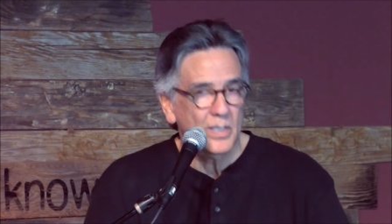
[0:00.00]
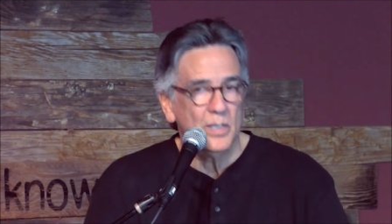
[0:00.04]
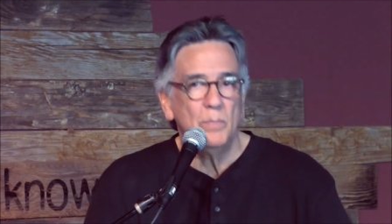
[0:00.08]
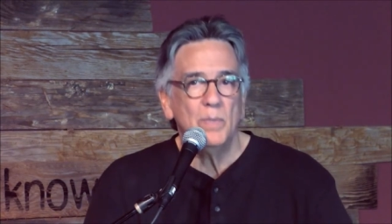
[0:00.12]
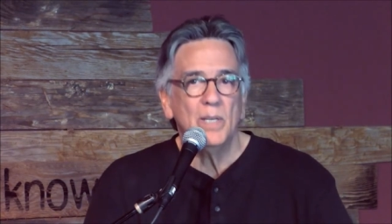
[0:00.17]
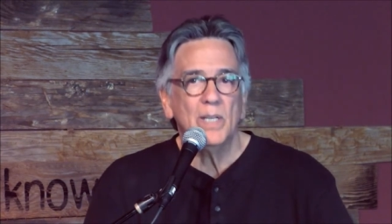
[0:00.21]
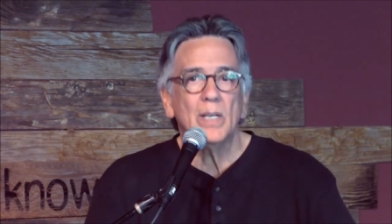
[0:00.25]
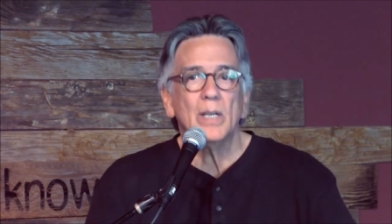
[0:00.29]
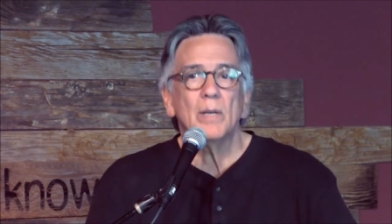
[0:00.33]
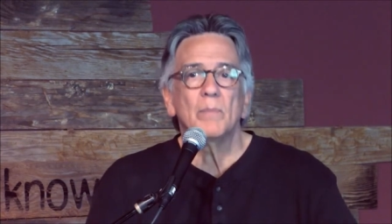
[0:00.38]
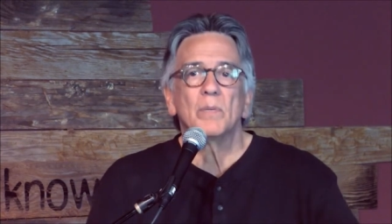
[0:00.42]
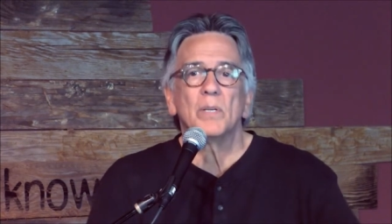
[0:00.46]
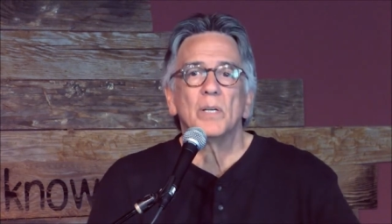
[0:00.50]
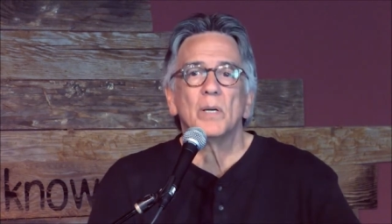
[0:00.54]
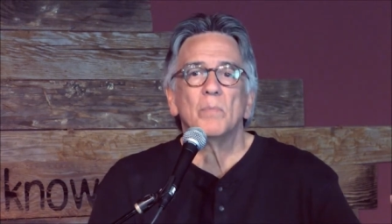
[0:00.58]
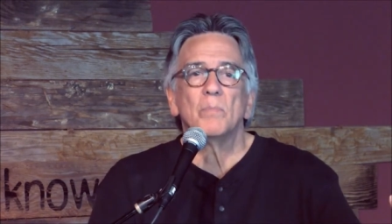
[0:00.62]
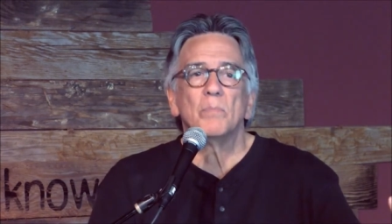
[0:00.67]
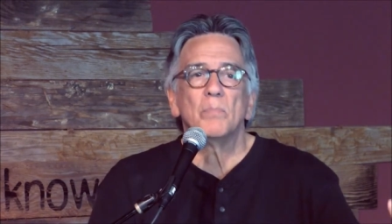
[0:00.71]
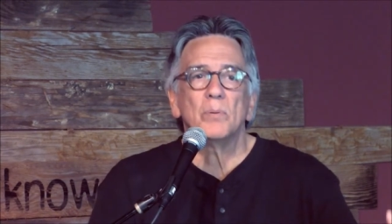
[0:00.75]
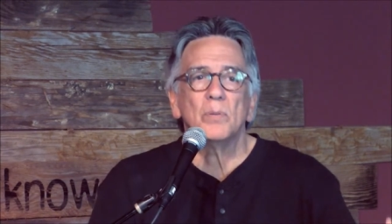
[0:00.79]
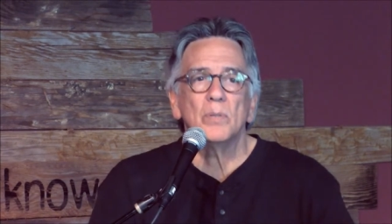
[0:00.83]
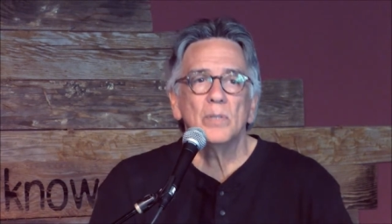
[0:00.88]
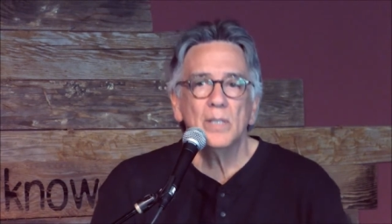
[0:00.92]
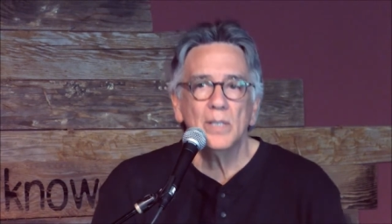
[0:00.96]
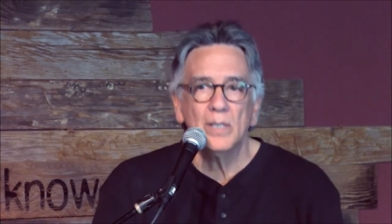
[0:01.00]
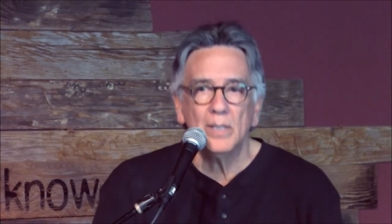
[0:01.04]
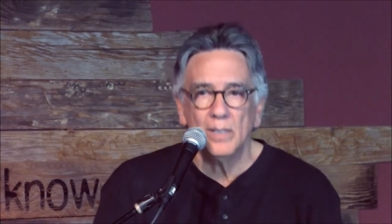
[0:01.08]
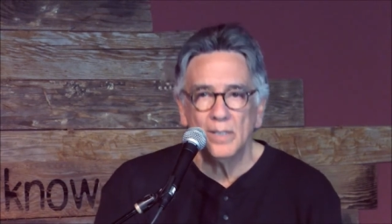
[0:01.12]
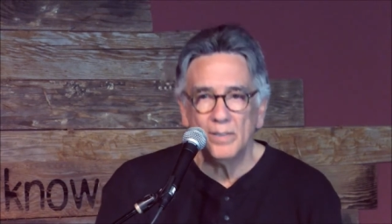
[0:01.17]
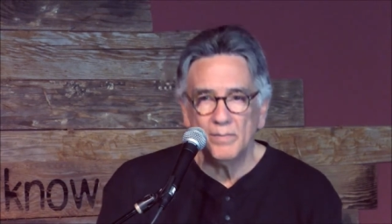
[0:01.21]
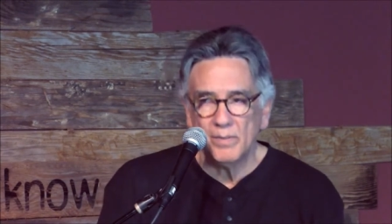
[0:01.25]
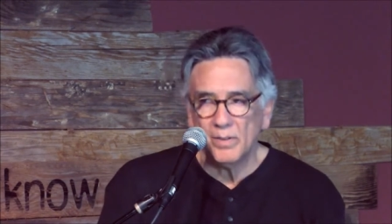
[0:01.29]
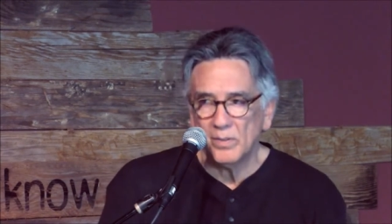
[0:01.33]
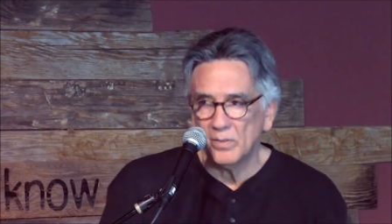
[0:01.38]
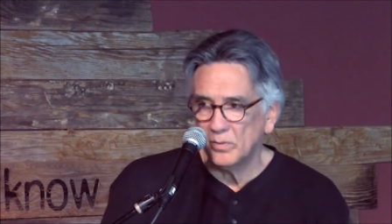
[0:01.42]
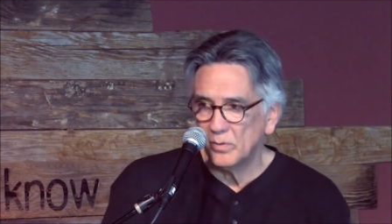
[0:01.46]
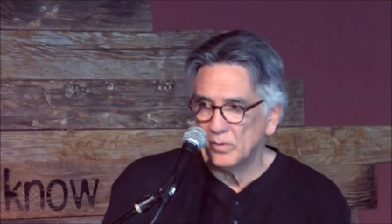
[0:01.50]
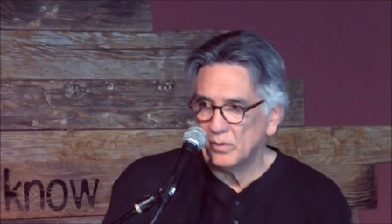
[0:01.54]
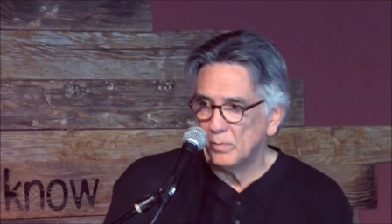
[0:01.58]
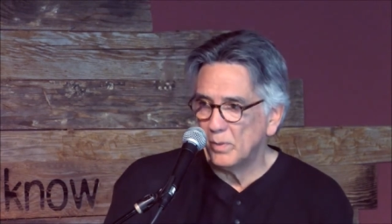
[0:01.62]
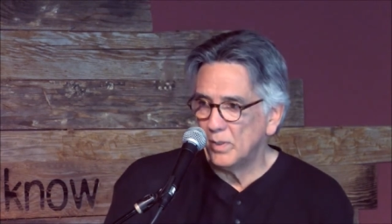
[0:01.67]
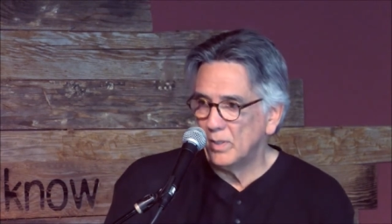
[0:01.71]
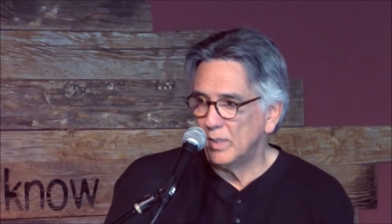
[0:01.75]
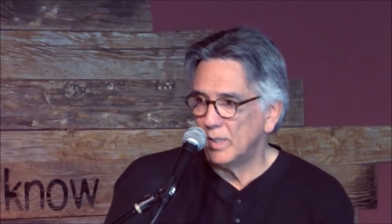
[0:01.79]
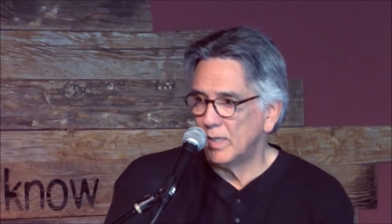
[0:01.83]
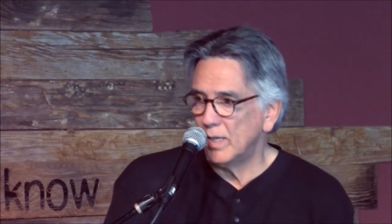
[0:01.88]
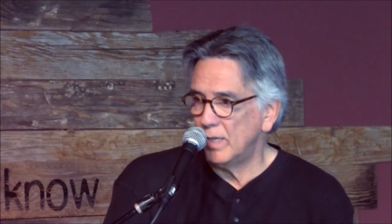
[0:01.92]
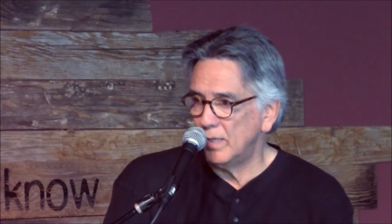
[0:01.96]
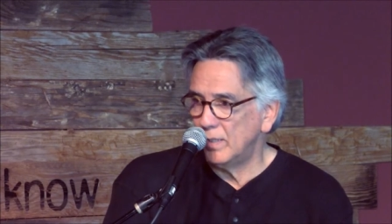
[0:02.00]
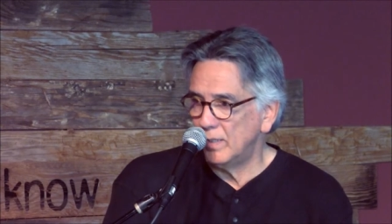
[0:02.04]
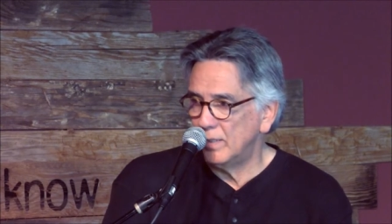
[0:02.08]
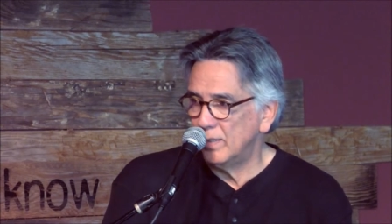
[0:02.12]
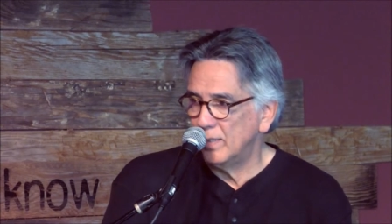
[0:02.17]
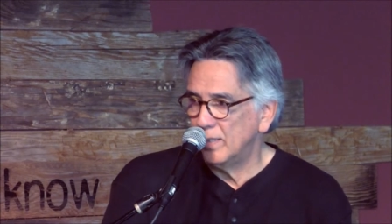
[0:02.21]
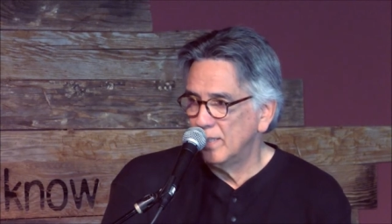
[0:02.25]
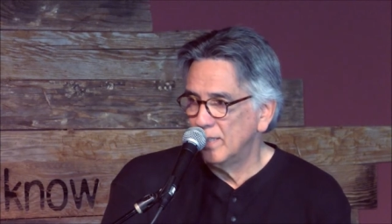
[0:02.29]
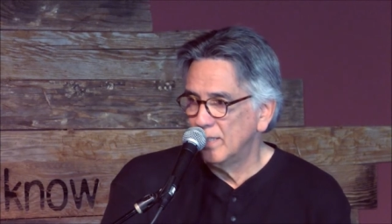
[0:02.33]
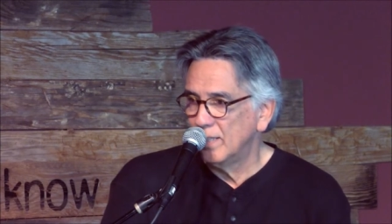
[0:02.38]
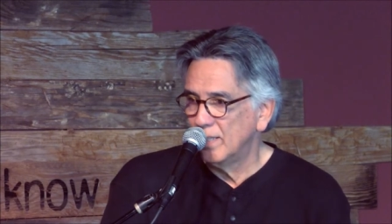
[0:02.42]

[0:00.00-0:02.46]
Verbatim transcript: to become completely vulnerable again,